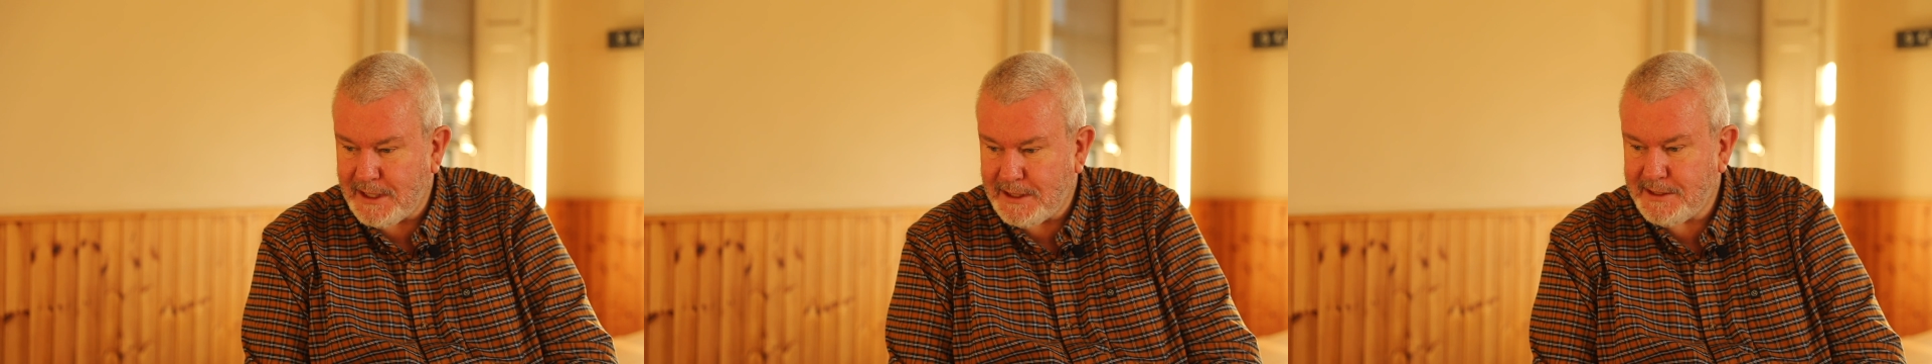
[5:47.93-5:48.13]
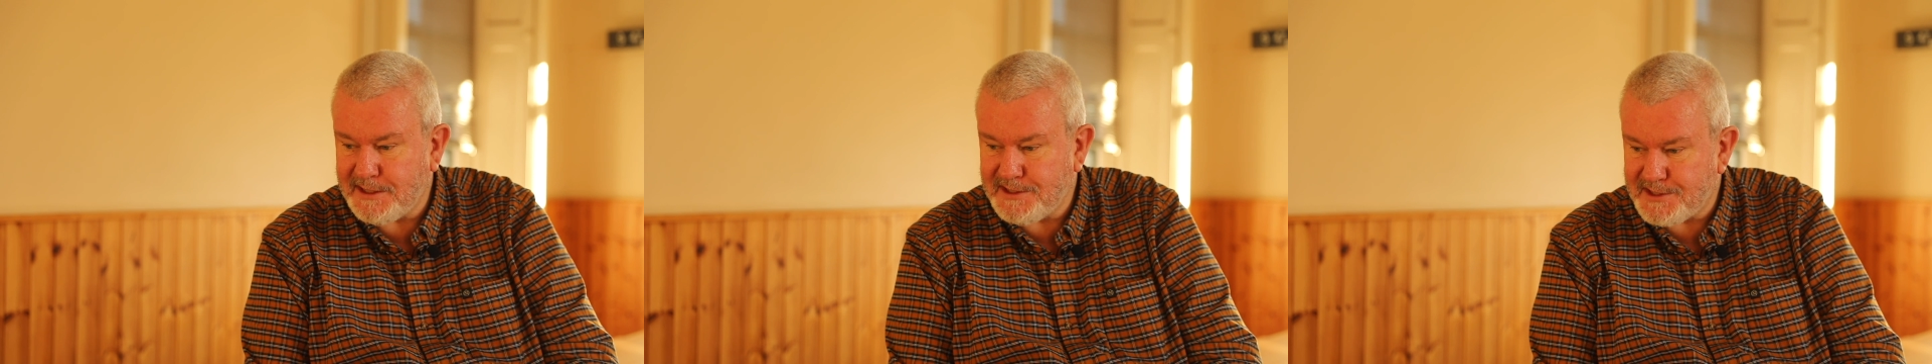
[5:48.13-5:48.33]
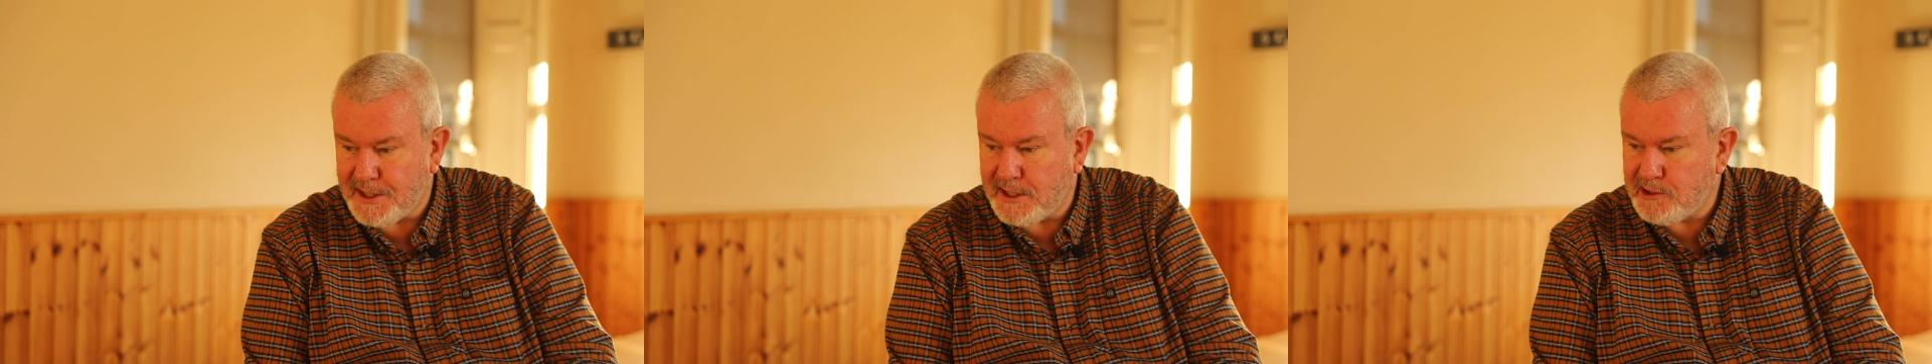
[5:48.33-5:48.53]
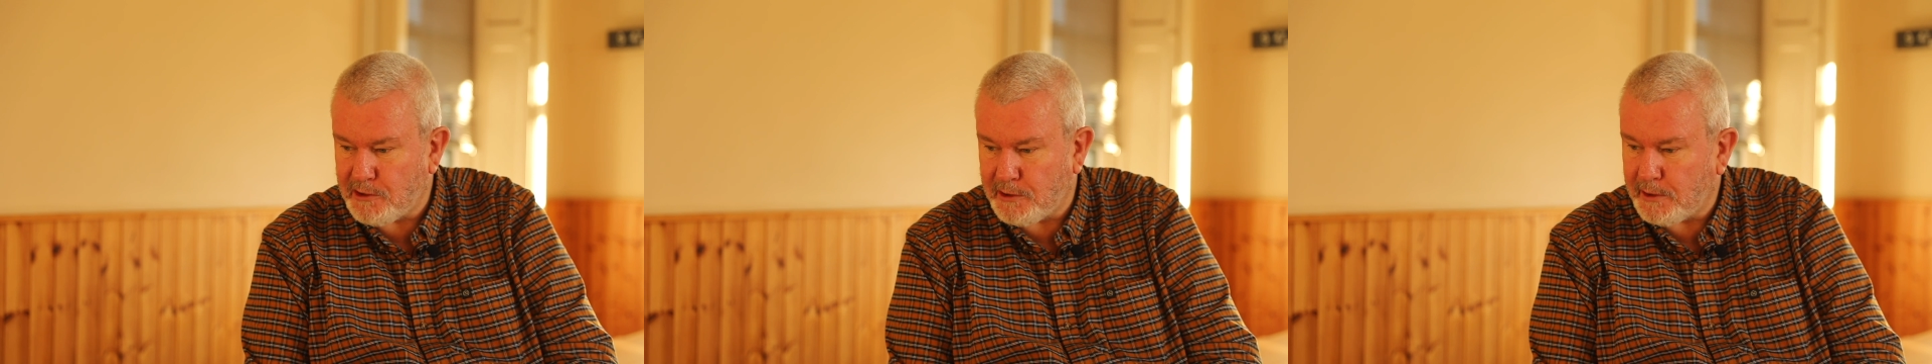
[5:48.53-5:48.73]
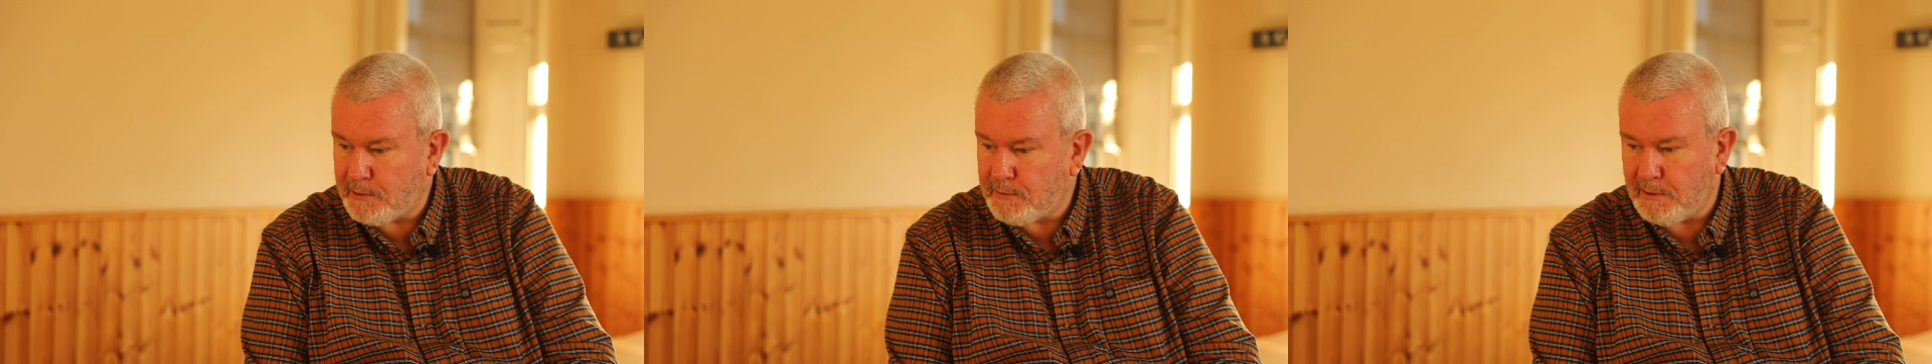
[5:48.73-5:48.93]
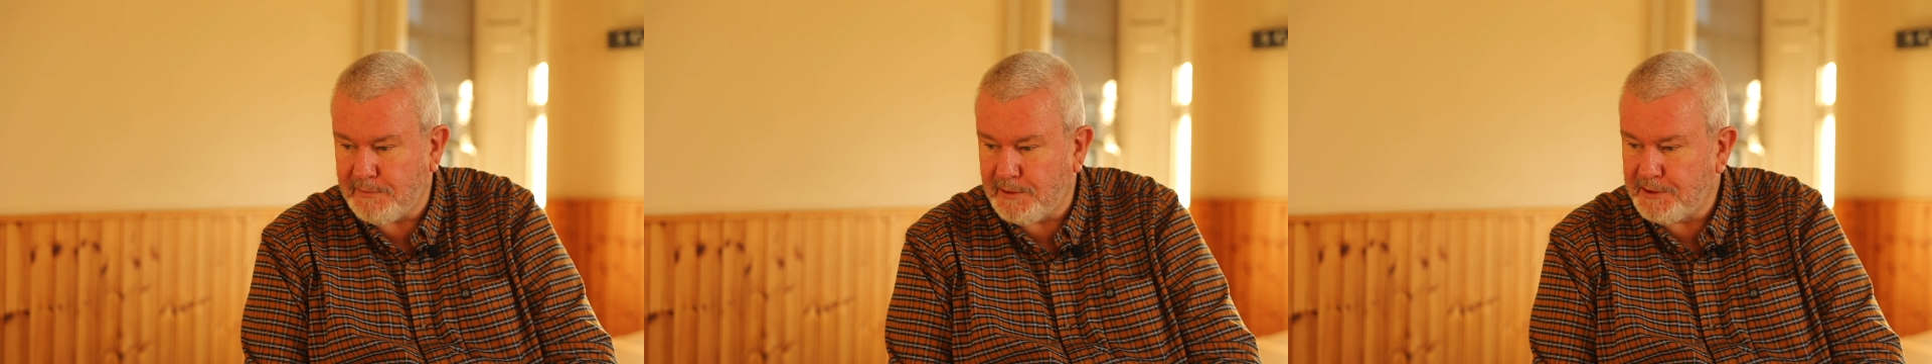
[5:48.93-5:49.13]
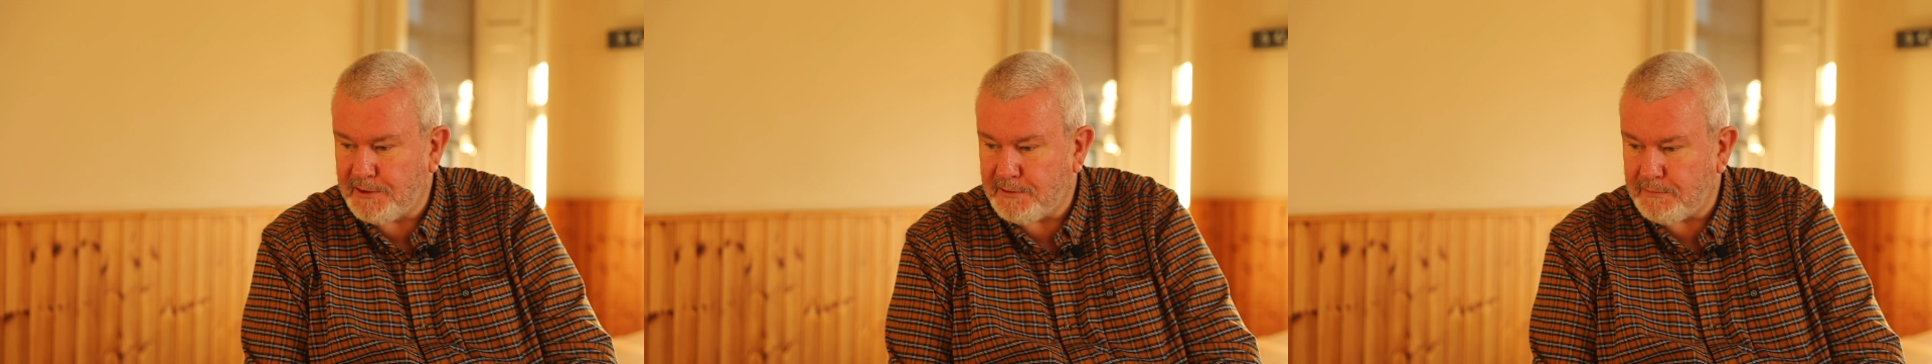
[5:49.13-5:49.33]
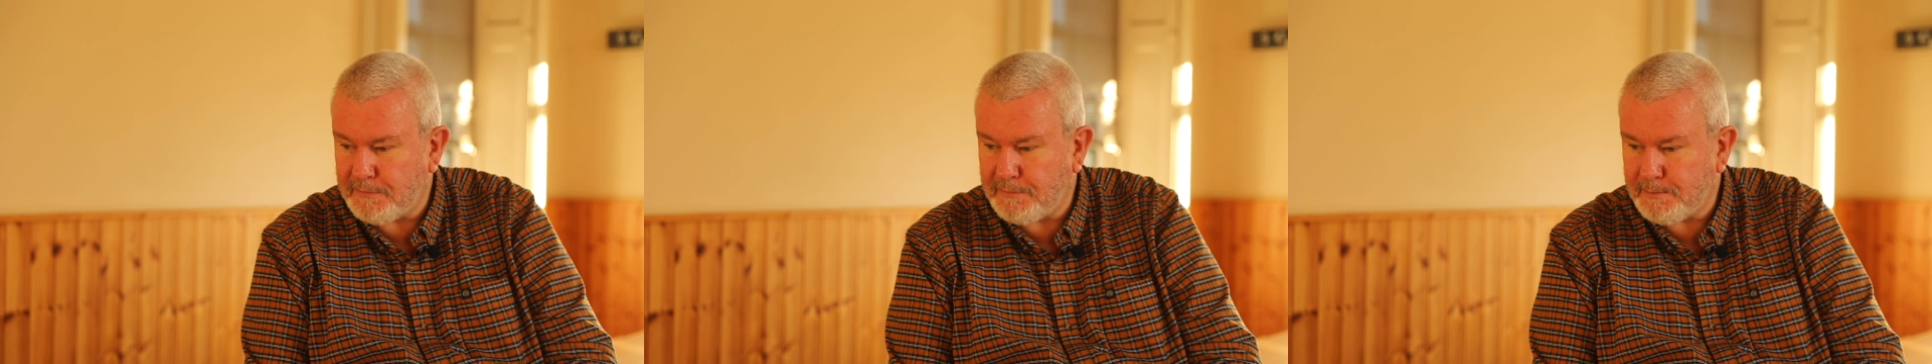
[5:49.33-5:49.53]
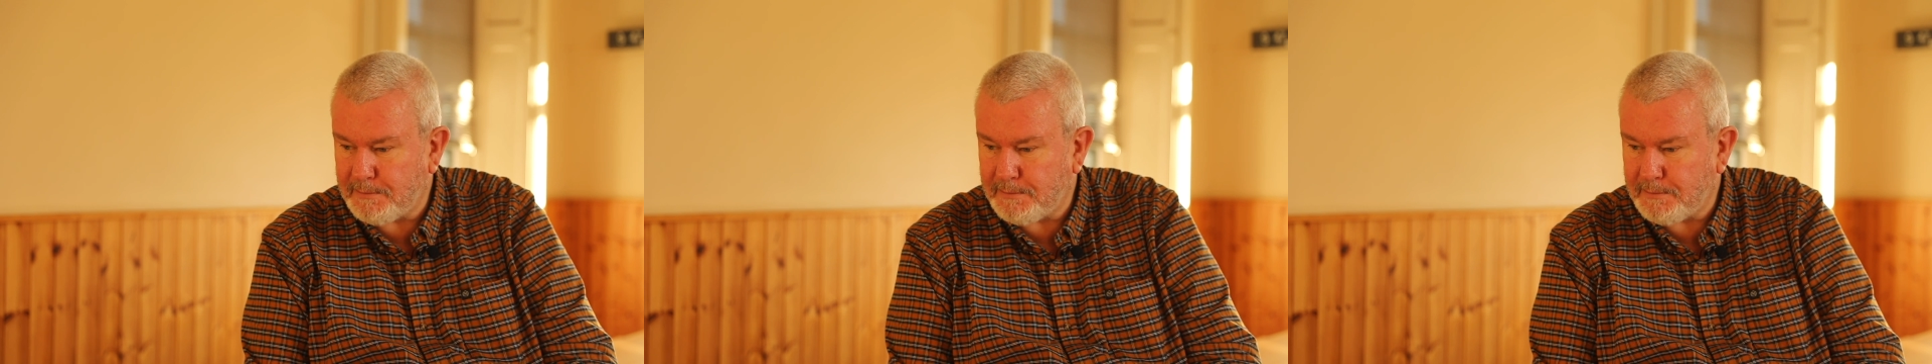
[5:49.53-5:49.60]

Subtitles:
18th century equivalent of